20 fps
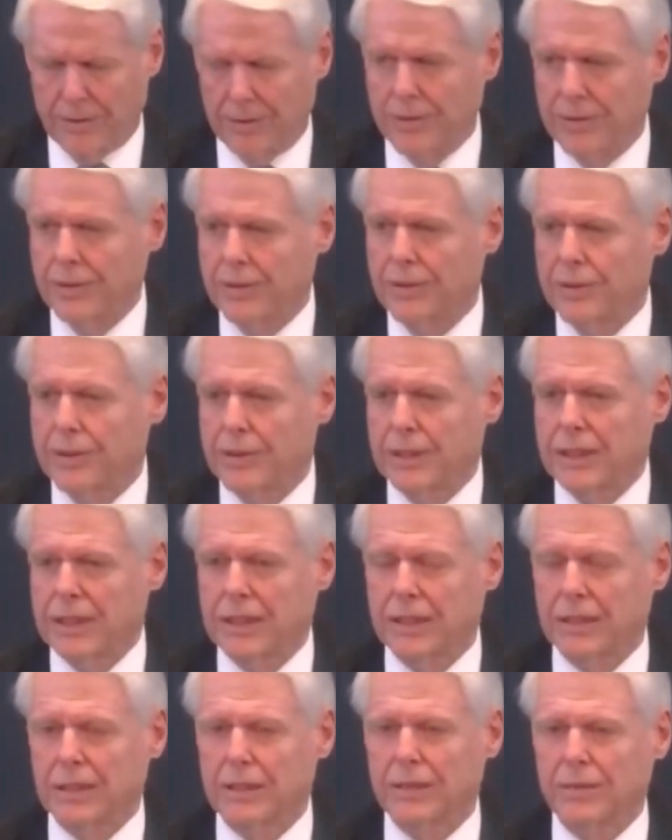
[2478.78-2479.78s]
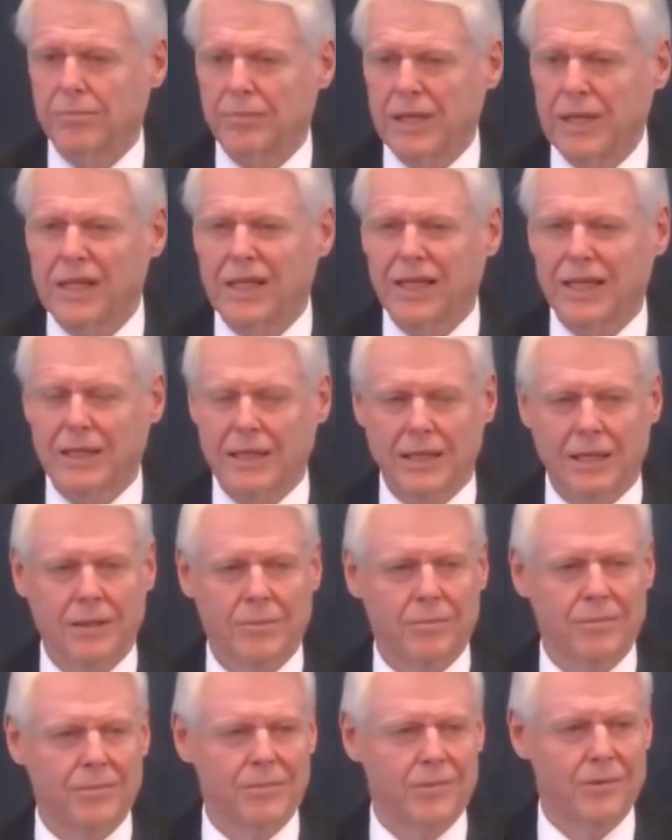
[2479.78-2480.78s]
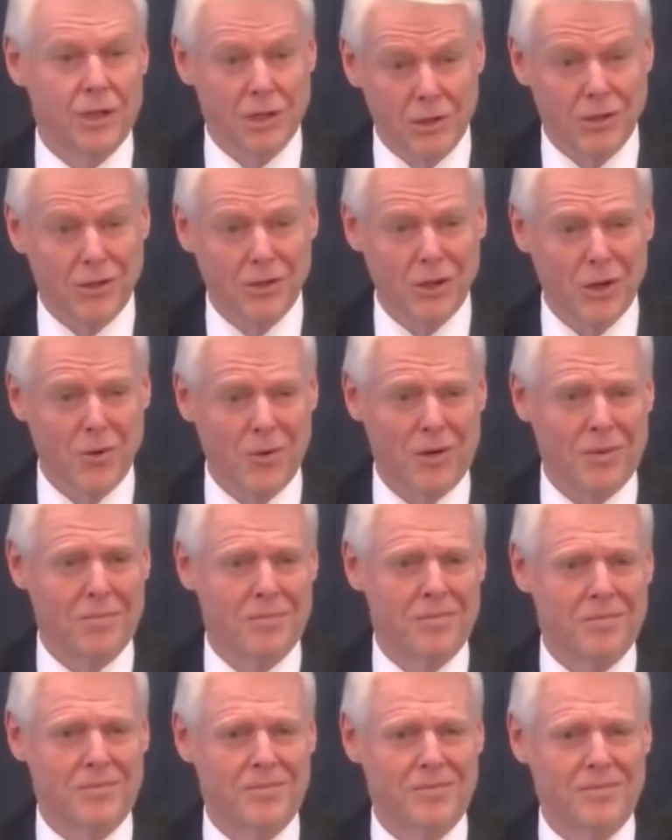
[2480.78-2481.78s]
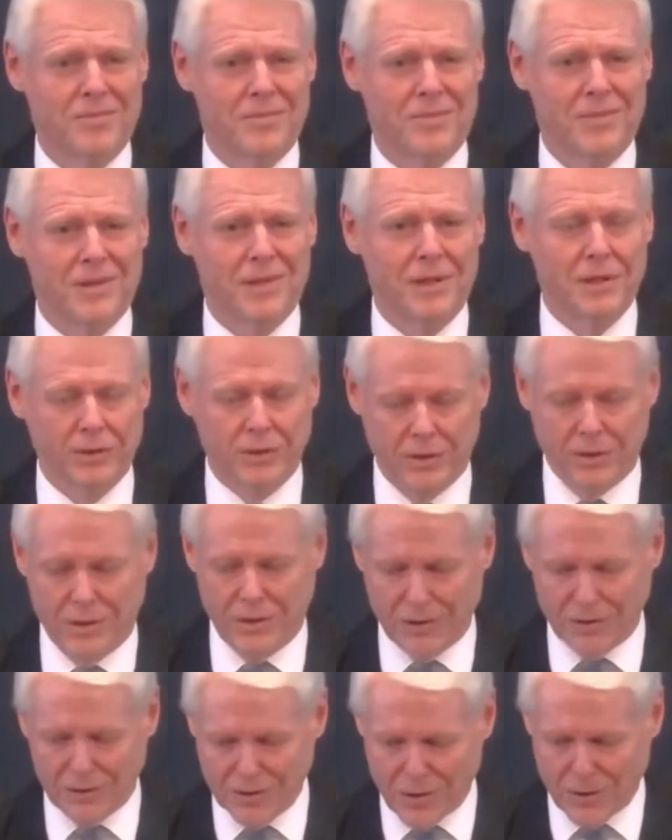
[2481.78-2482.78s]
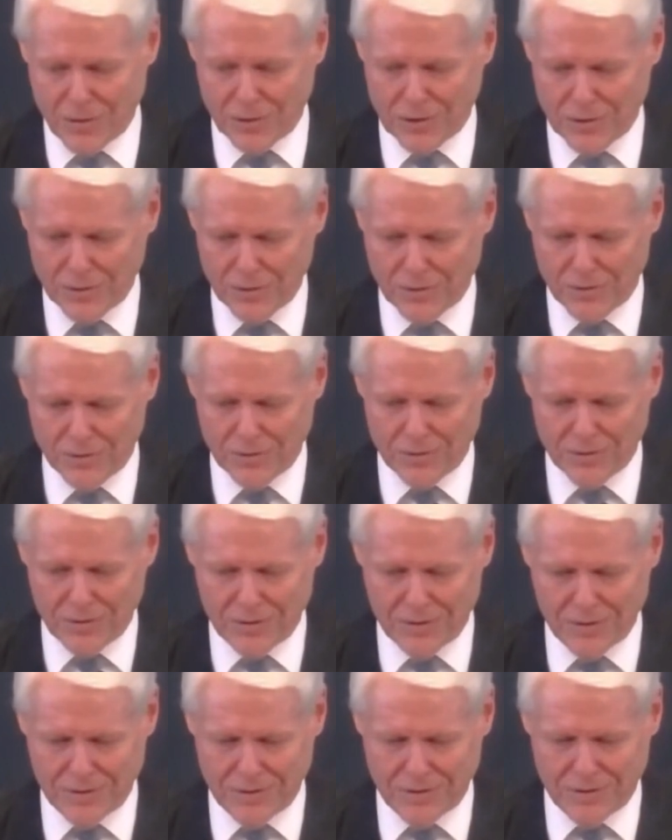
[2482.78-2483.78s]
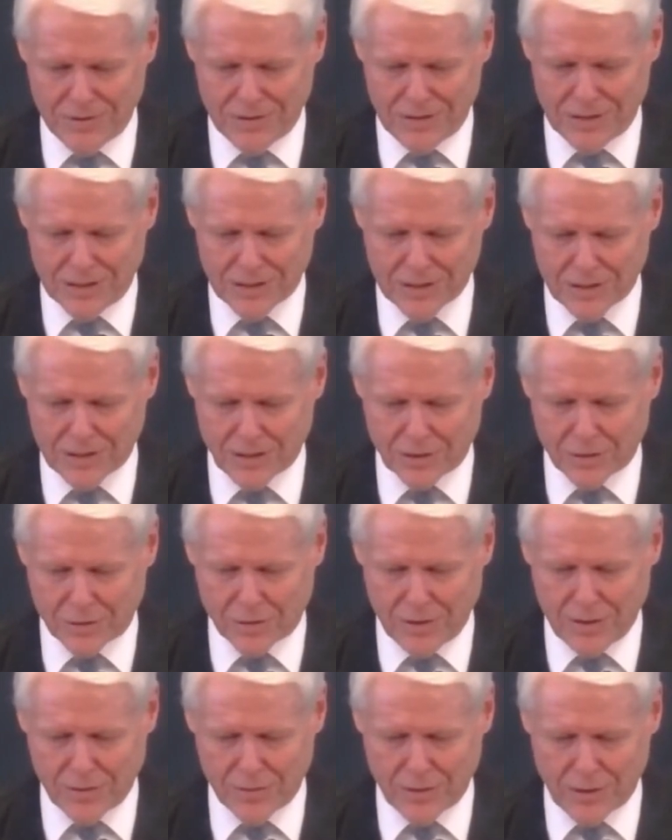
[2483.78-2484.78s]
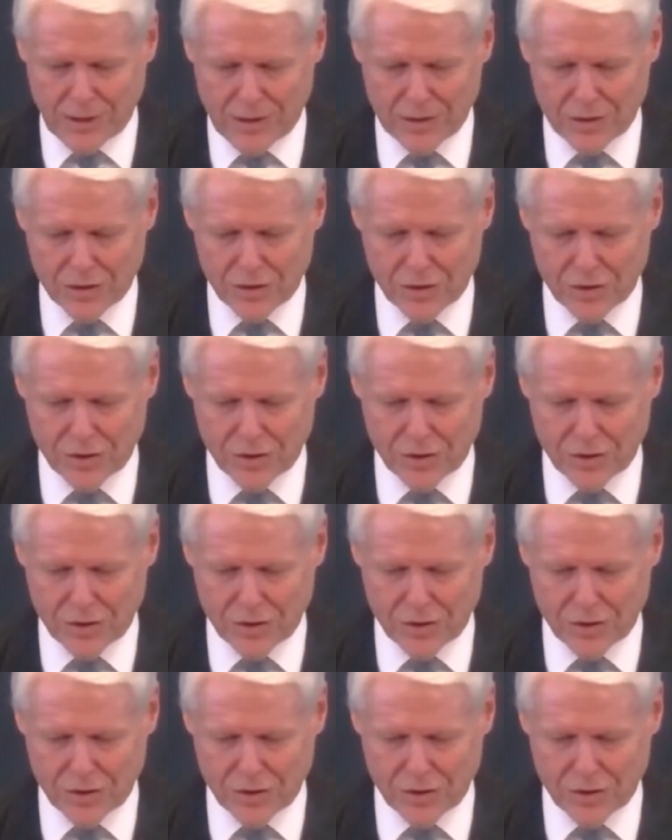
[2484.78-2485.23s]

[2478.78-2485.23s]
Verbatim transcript: He, be like Him. Then you'll know Him. He'll, he'll know you. And that's a great relationship.